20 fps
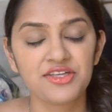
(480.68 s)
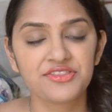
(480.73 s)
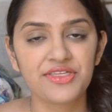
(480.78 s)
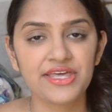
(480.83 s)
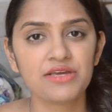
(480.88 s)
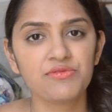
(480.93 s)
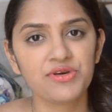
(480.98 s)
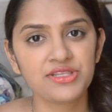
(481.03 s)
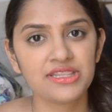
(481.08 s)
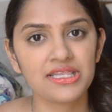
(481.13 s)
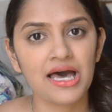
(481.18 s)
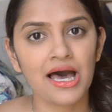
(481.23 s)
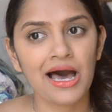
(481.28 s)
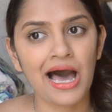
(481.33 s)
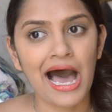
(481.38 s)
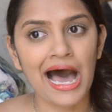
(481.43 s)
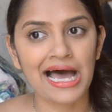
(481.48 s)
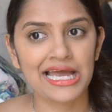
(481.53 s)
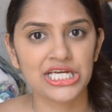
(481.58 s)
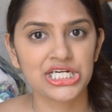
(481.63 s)
The thing with a
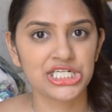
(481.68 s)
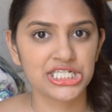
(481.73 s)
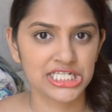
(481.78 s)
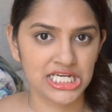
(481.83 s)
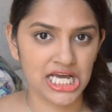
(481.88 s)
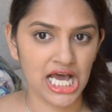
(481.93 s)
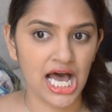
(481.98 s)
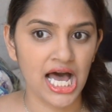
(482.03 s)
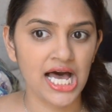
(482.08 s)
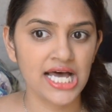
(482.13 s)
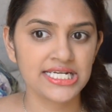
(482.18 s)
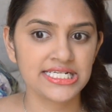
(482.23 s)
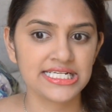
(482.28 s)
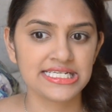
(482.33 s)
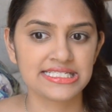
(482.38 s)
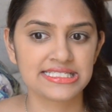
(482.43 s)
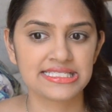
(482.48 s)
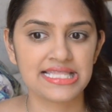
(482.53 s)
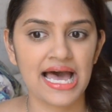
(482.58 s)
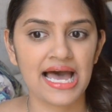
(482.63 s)
hired car
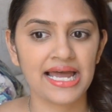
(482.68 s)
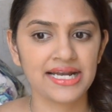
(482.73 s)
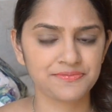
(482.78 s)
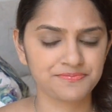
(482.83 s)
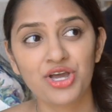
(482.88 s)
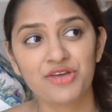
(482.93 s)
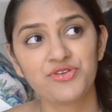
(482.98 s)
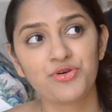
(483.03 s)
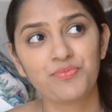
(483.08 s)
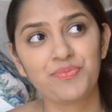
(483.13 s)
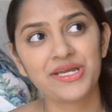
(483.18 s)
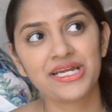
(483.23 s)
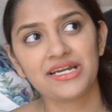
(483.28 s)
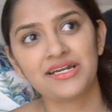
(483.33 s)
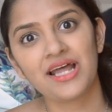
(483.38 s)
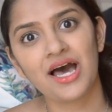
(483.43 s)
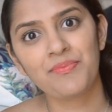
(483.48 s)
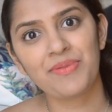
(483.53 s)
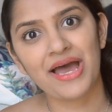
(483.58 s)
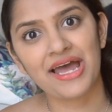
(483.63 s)
is that if you pick it
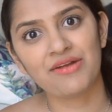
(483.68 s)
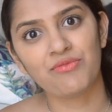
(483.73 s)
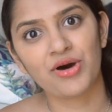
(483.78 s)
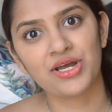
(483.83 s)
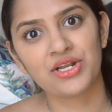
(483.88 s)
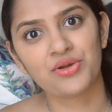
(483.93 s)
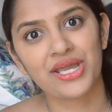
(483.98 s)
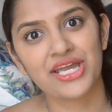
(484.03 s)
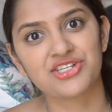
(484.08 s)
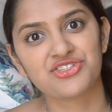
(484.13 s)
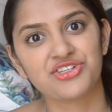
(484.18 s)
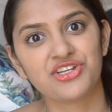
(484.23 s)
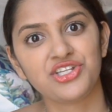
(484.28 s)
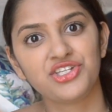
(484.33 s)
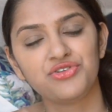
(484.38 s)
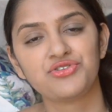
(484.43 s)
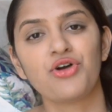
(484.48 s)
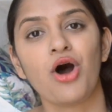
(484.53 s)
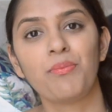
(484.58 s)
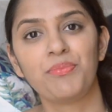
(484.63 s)
up at one location and
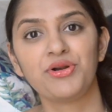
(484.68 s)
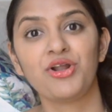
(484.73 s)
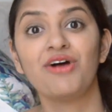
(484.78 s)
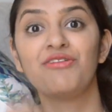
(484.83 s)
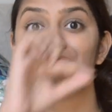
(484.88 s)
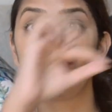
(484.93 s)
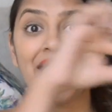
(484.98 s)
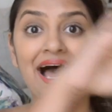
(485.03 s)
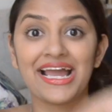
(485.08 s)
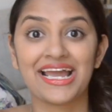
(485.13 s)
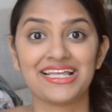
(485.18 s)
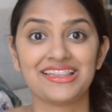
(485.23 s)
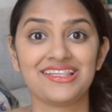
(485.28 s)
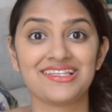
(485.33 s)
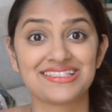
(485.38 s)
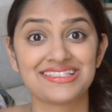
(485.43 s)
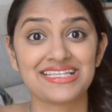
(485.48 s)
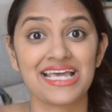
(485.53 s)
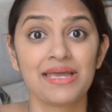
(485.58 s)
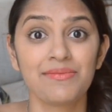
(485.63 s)
you drop it off back at the
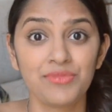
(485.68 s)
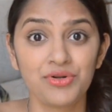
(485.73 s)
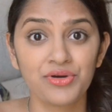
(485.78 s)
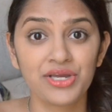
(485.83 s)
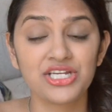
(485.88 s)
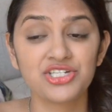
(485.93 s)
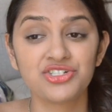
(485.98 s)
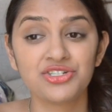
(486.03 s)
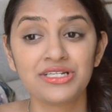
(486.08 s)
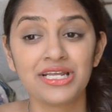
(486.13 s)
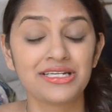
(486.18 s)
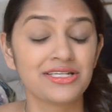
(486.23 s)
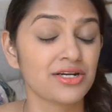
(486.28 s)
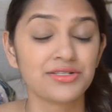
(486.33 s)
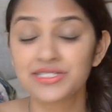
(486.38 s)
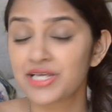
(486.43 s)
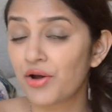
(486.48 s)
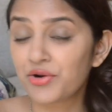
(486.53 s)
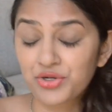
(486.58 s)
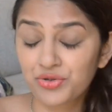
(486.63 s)
same location, it
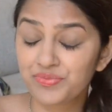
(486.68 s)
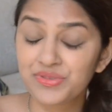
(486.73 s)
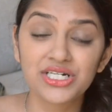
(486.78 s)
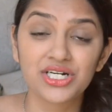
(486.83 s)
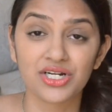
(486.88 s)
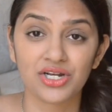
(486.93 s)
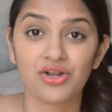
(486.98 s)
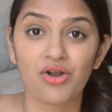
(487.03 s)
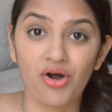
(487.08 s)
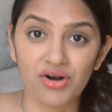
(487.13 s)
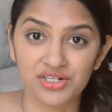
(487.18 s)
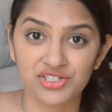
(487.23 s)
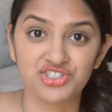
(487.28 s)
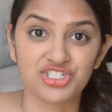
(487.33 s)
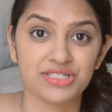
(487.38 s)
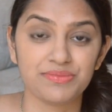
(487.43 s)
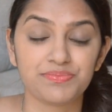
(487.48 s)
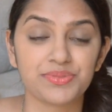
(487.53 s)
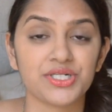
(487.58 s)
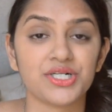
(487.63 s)
turns out to be a lot
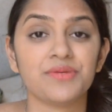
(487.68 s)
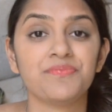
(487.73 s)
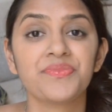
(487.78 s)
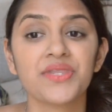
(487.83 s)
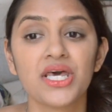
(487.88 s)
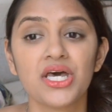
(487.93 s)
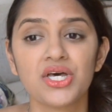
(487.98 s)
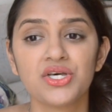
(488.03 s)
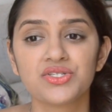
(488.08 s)
cheaper.